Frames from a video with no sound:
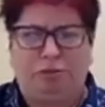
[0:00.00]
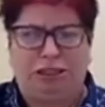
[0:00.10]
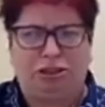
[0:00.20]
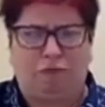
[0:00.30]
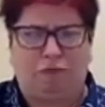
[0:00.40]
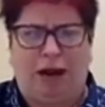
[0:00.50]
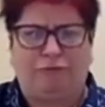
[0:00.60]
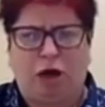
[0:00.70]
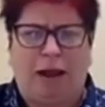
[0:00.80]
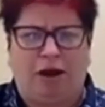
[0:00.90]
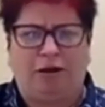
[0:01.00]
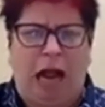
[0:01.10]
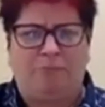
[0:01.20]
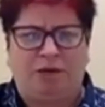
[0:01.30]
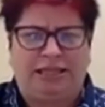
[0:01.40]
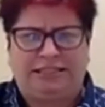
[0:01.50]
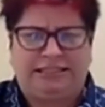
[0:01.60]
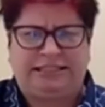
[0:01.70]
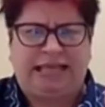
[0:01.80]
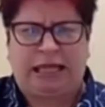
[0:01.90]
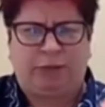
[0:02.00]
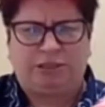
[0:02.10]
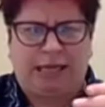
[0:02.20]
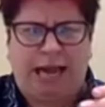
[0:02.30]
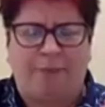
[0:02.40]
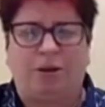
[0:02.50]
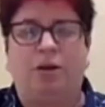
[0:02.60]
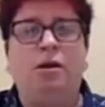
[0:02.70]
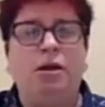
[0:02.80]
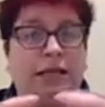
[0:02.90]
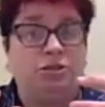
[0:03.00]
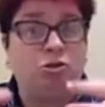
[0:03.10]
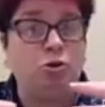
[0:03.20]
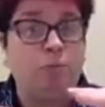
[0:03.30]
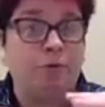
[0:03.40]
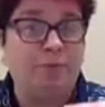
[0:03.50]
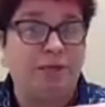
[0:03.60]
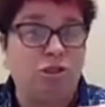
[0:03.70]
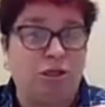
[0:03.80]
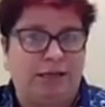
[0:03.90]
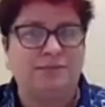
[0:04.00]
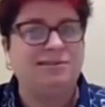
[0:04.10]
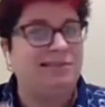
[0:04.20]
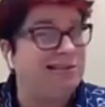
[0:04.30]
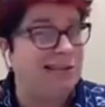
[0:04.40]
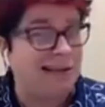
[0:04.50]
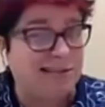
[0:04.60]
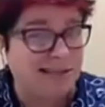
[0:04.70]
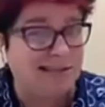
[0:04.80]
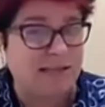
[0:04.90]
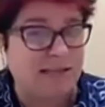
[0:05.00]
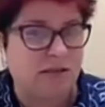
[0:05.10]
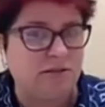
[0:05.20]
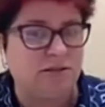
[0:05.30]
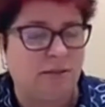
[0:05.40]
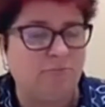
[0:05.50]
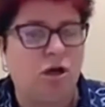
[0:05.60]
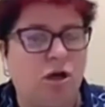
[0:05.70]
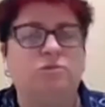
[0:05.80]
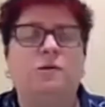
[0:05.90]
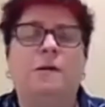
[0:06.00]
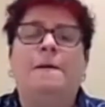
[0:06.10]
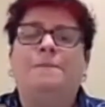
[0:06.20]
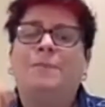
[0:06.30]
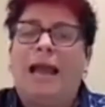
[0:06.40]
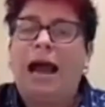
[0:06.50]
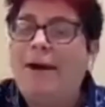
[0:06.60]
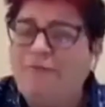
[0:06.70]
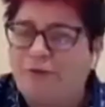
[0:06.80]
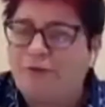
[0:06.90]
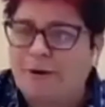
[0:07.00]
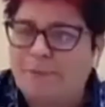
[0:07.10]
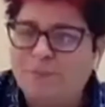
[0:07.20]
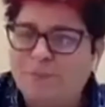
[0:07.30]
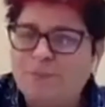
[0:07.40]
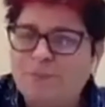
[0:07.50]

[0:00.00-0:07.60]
doing this show forever, I'm very confident, this is exactly what's going to happen. That super rigidness that does exist on some shows. However,